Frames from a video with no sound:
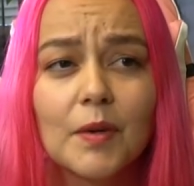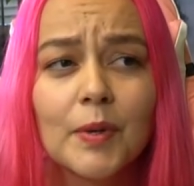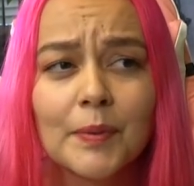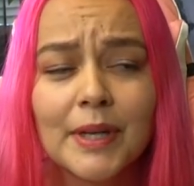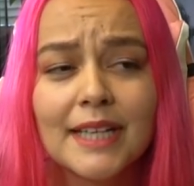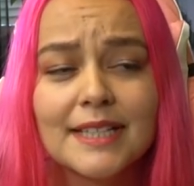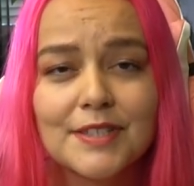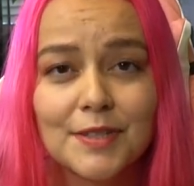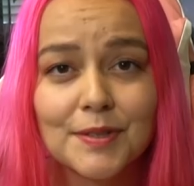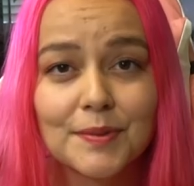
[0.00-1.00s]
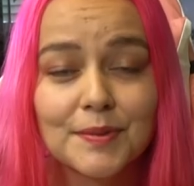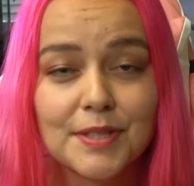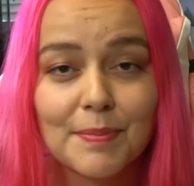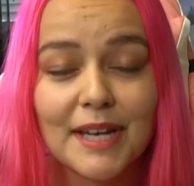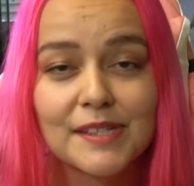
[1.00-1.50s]
we went in to,
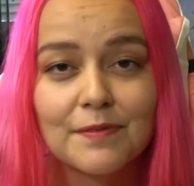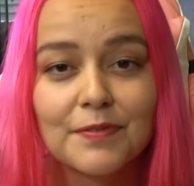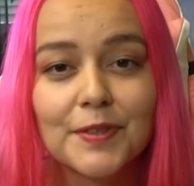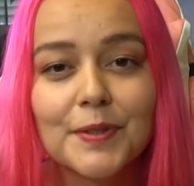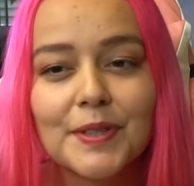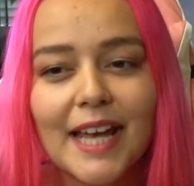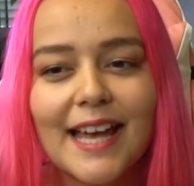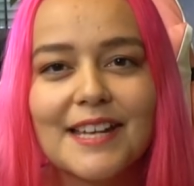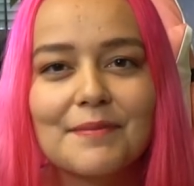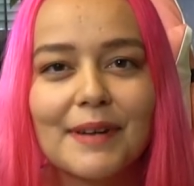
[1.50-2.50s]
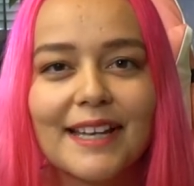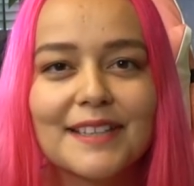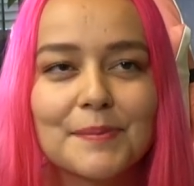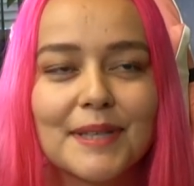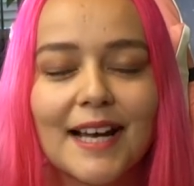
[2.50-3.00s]
to buy some food and my
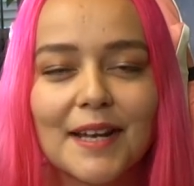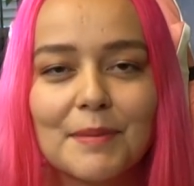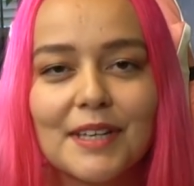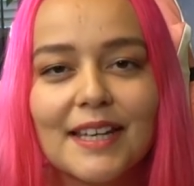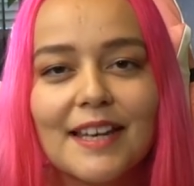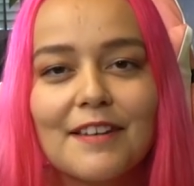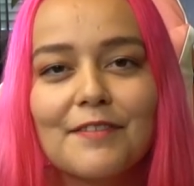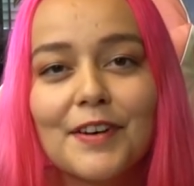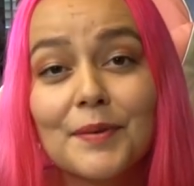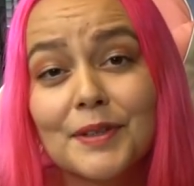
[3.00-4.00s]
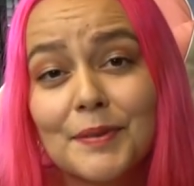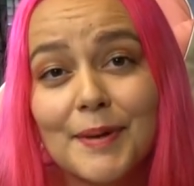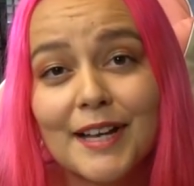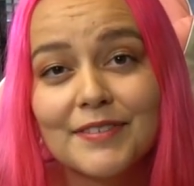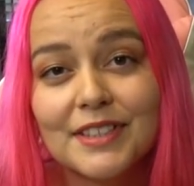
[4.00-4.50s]
husband Jaime felt really
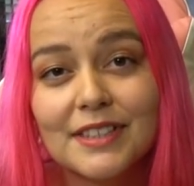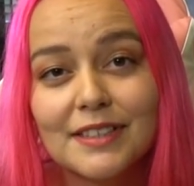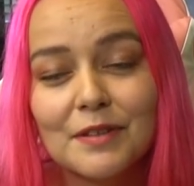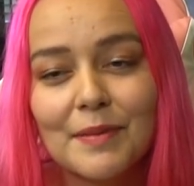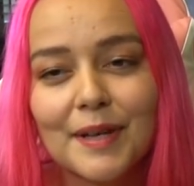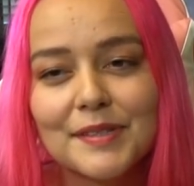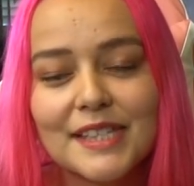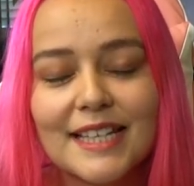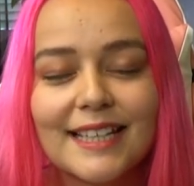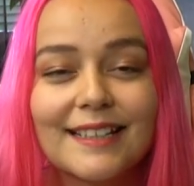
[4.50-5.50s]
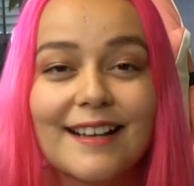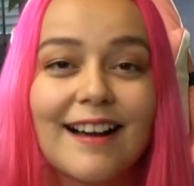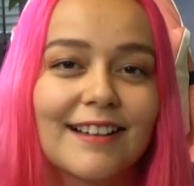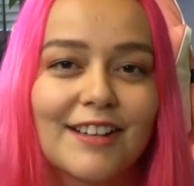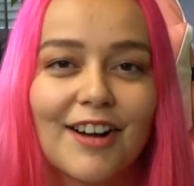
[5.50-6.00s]
bad for the little mouse that he had
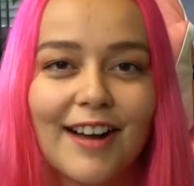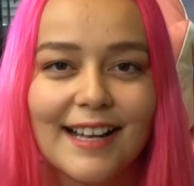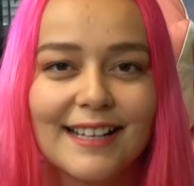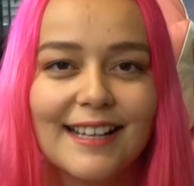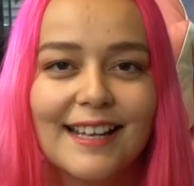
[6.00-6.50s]
gotten caught